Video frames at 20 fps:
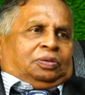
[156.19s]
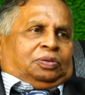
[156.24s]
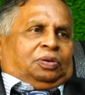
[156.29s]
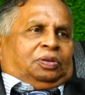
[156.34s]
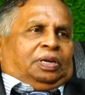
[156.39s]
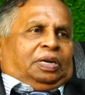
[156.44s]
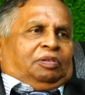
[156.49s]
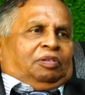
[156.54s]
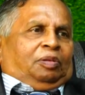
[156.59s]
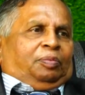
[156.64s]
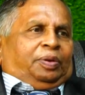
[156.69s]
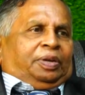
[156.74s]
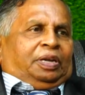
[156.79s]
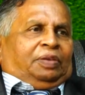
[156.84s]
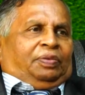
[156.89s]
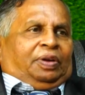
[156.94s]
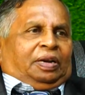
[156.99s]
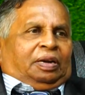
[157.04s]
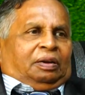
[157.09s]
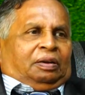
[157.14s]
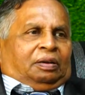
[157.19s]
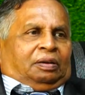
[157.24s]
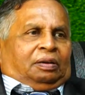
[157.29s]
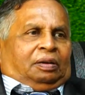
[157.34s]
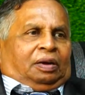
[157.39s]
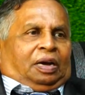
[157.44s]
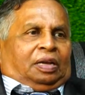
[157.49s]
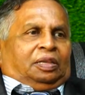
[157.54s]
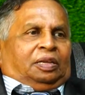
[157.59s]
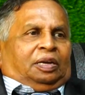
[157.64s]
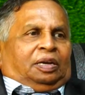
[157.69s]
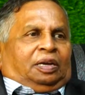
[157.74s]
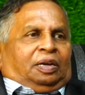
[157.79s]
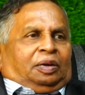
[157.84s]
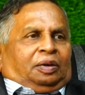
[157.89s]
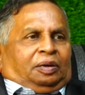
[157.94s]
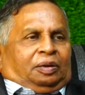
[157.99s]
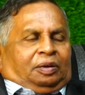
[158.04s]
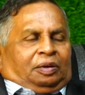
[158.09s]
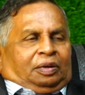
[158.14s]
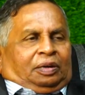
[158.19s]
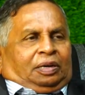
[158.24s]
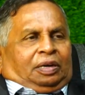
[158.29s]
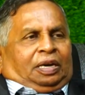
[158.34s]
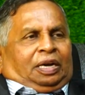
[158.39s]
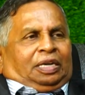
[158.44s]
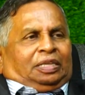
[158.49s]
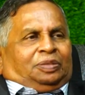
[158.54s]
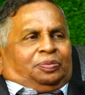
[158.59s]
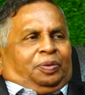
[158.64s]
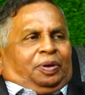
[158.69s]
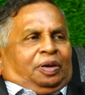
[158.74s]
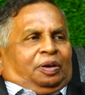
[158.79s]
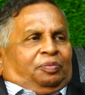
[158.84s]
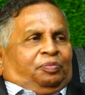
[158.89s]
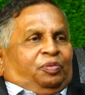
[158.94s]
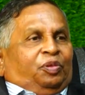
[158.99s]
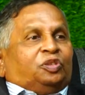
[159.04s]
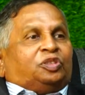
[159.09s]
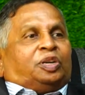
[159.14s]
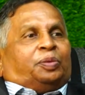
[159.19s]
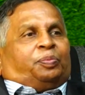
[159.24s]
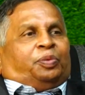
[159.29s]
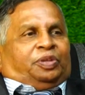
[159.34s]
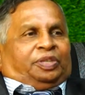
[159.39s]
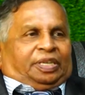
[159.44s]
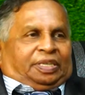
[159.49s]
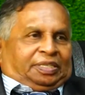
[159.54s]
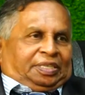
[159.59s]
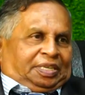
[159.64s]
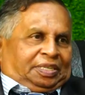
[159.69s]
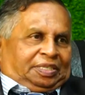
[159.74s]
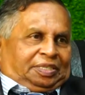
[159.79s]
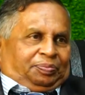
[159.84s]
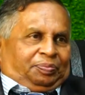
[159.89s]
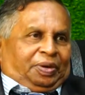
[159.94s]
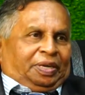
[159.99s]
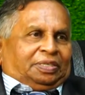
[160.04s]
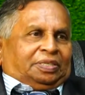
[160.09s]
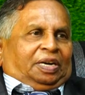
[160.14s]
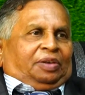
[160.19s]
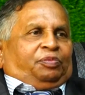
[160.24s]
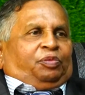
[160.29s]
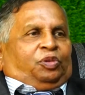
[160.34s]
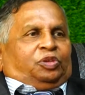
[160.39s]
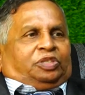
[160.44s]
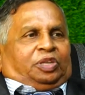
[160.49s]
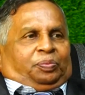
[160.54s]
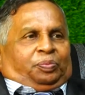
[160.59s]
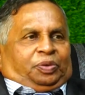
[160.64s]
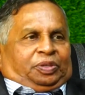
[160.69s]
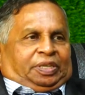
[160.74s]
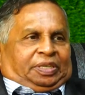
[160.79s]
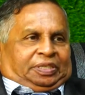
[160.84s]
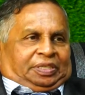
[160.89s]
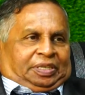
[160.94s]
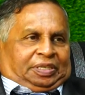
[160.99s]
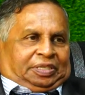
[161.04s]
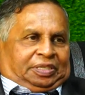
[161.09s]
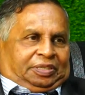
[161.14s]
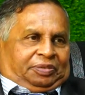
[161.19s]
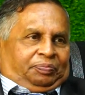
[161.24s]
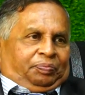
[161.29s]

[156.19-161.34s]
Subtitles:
So that will be given on the future projections, based on future projections.